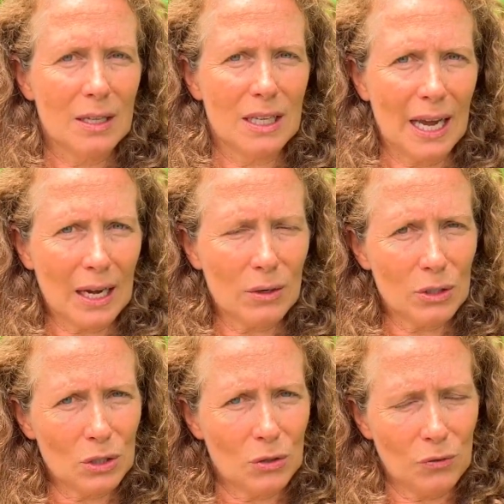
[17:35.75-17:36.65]
the
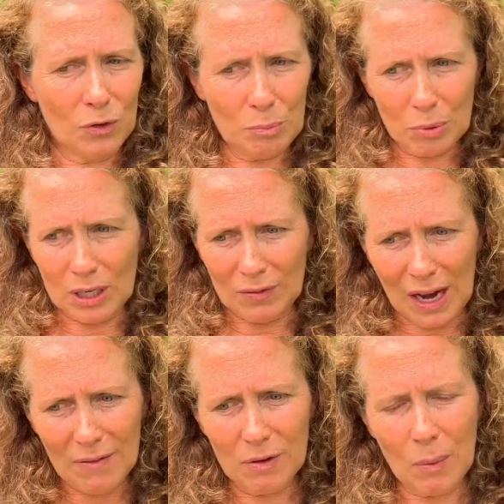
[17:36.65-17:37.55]
ecological footprint of
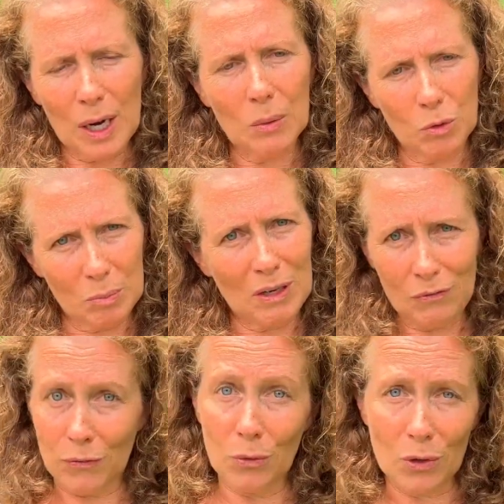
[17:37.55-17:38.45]
everyone would be
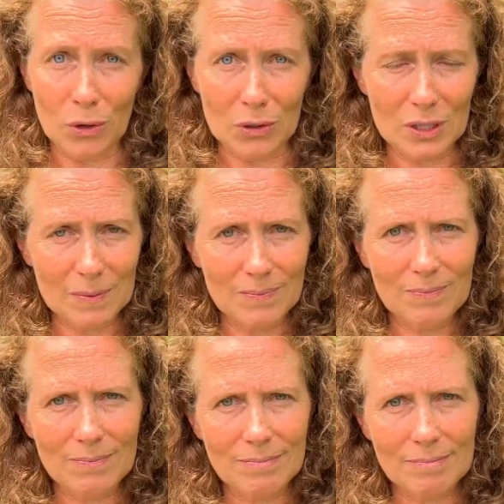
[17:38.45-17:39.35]
4 Earths.
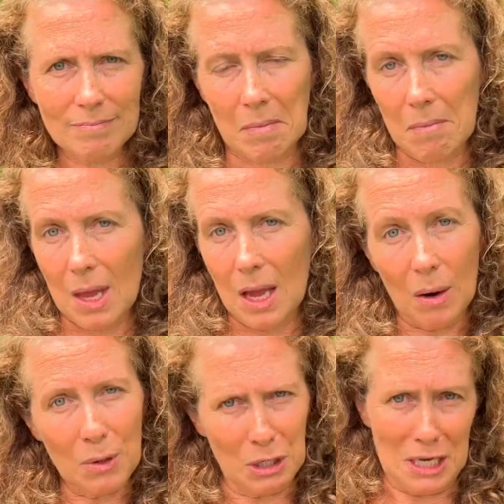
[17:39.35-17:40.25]

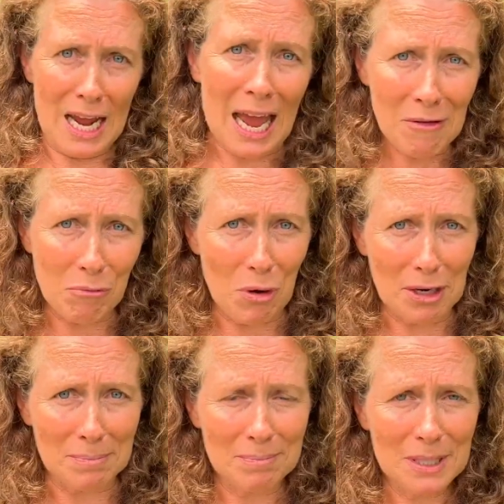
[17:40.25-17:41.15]
You only have
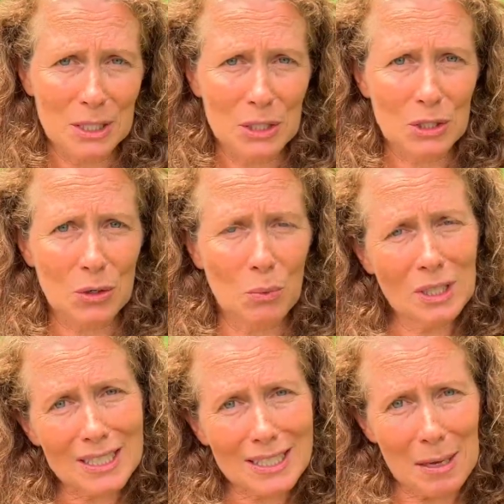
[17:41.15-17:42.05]
one. So
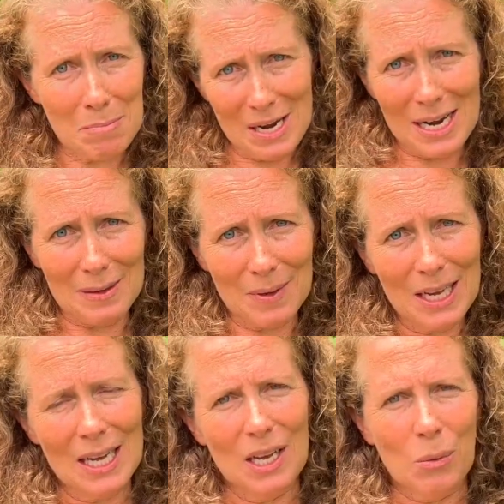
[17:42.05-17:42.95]
what does that mean?
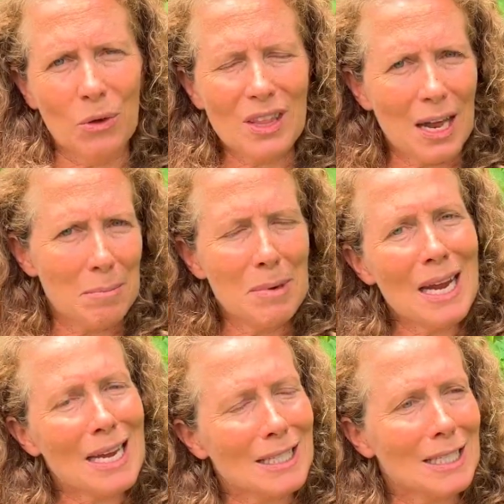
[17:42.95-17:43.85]
What that
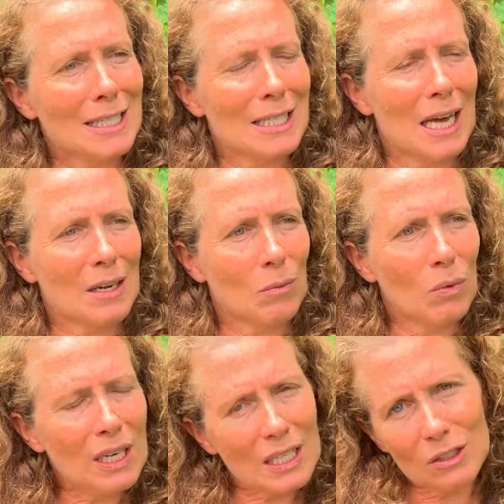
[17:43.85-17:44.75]
means is that
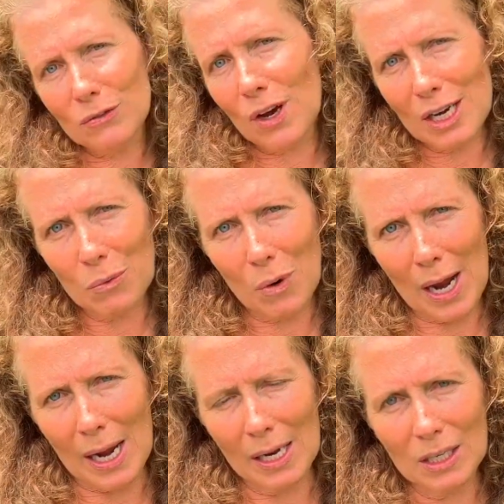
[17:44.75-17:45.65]
we need to find a
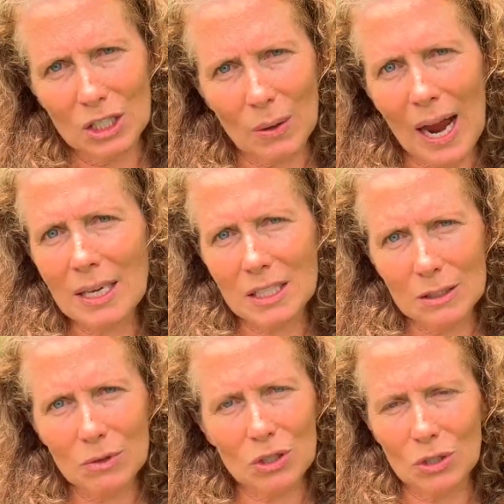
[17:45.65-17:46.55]
way to
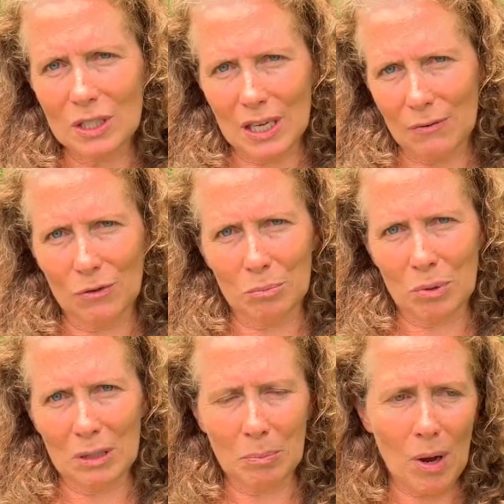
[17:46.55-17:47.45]
actually reduce our
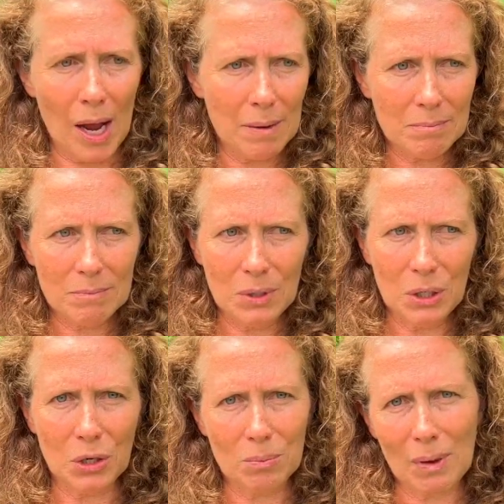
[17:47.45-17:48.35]
footprint by,
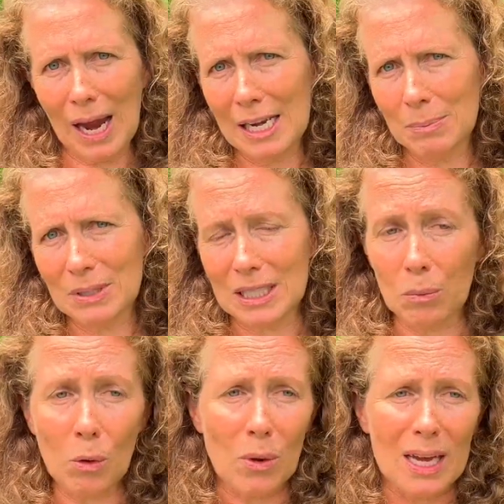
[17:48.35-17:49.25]

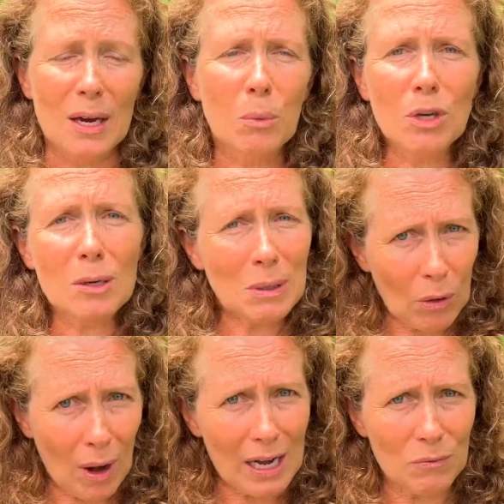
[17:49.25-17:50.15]
80%. Well, wouldn't it be
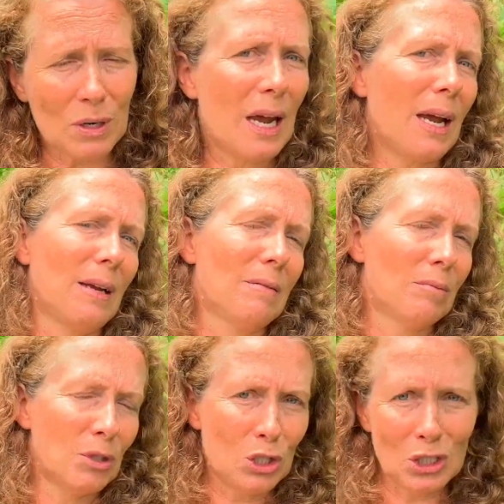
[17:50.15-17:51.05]
great if we
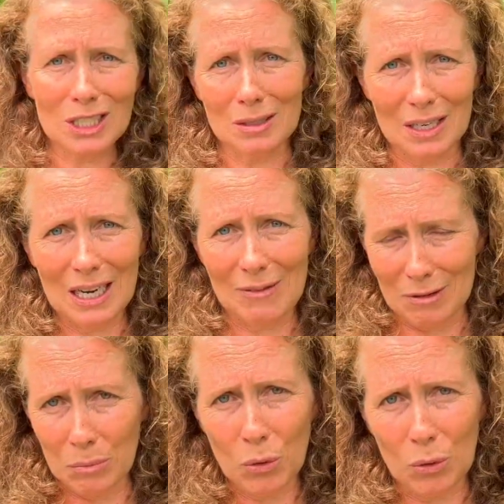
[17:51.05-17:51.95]
reduced it
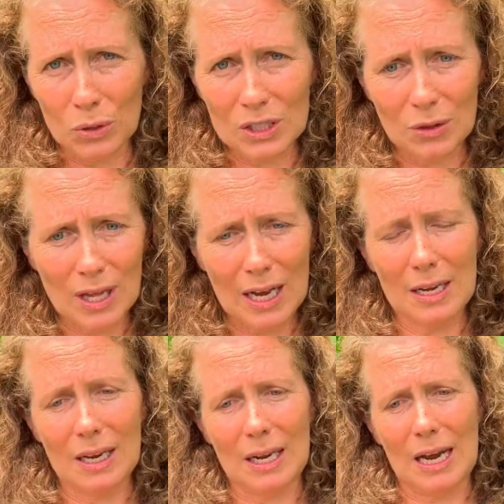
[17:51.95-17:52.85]
even more, so
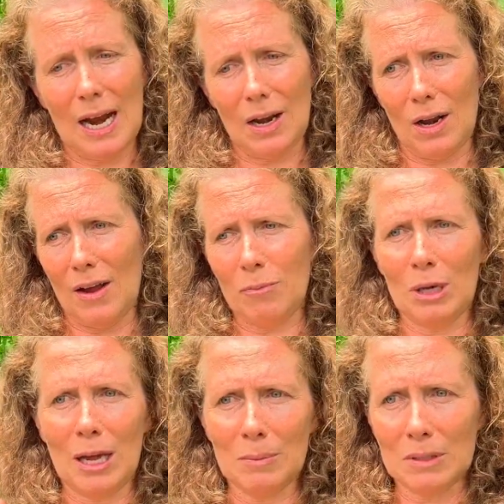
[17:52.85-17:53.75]
then our life
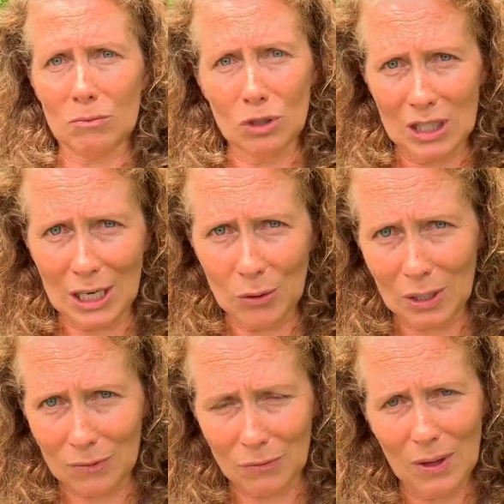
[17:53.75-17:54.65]
becomes
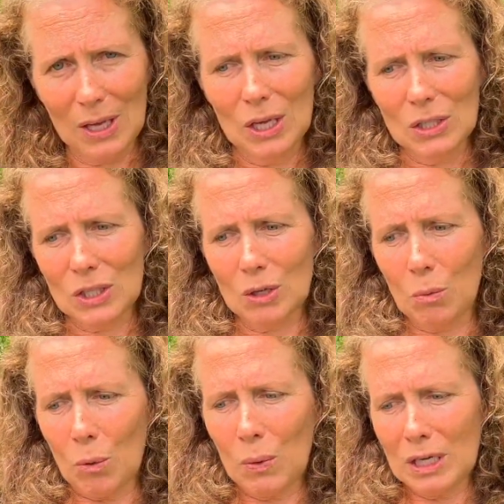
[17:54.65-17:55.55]
regenerative, so that
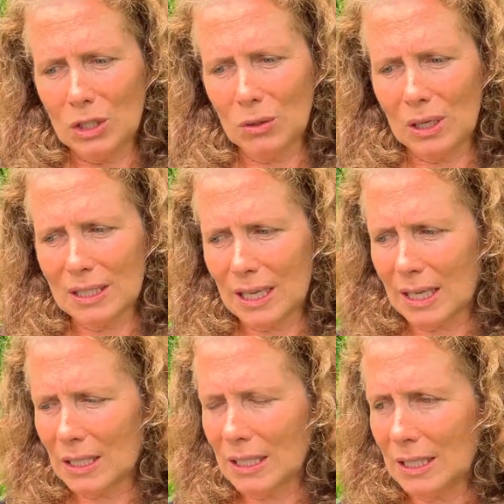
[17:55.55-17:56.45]
what we're doing is
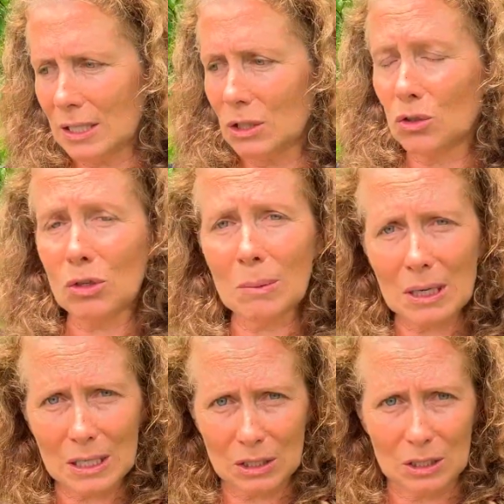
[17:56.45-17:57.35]
actually
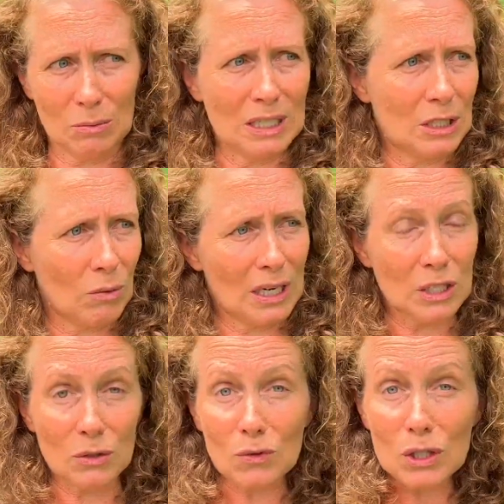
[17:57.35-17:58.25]
contributing to the
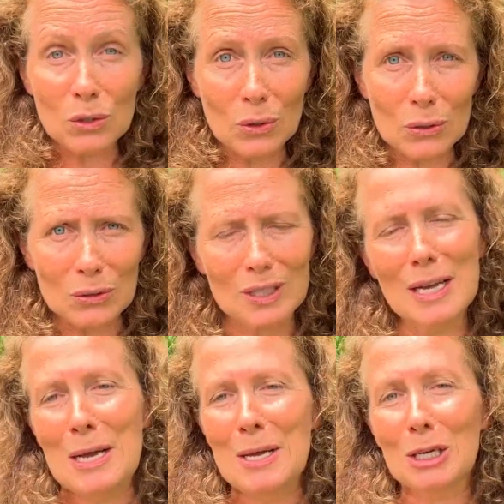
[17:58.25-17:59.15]
restoration of the soils,
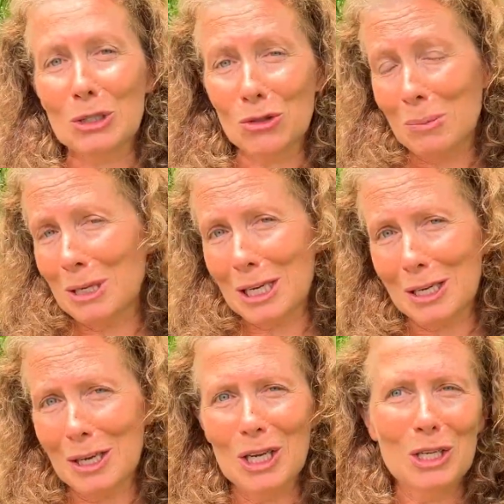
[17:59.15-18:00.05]

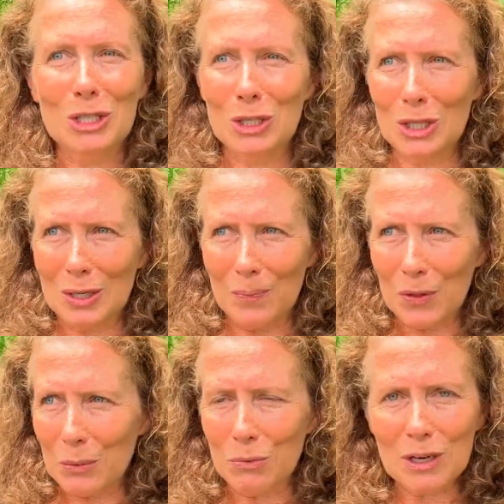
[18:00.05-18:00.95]
contributing to the
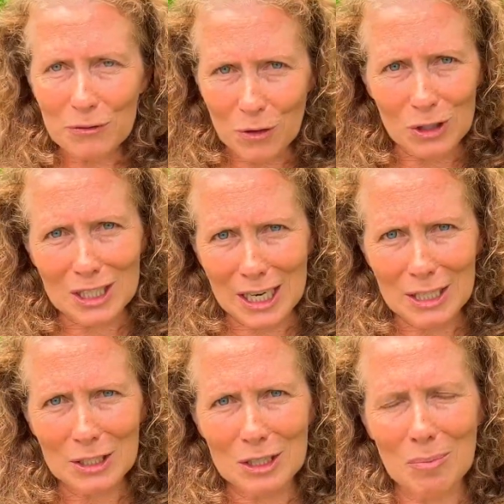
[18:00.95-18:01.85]

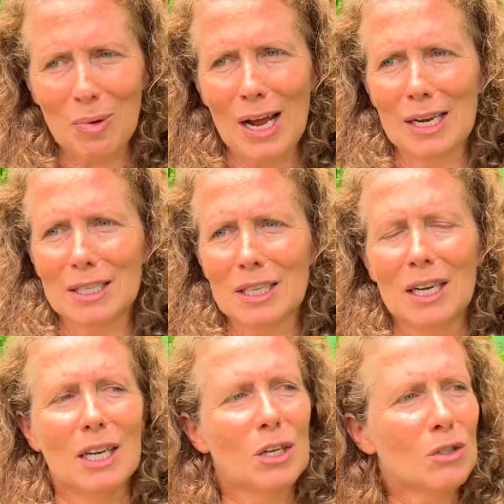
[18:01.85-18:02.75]
reforestation of the planet,
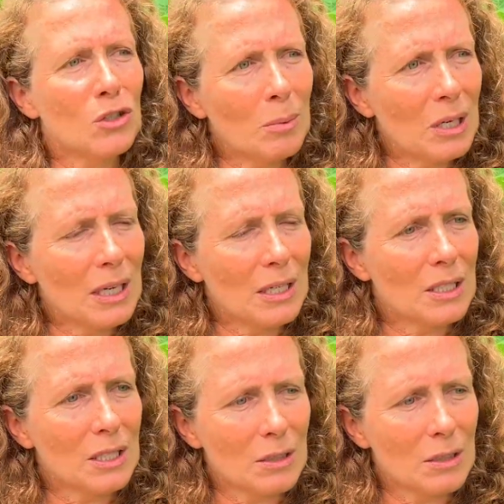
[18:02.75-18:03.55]
contributing to